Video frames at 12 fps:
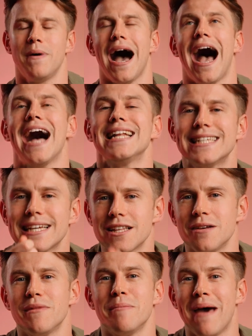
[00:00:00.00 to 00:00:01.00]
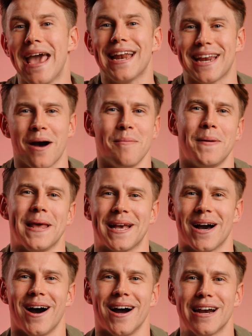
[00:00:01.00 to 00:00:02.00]
But handing them the main company
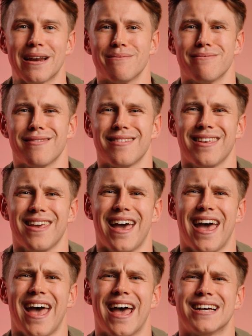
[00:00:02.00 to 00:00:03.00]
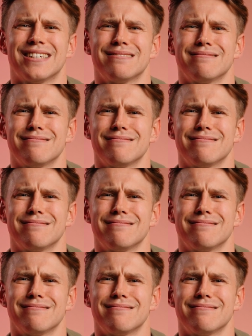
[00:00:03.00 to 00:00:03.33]
card, yeah,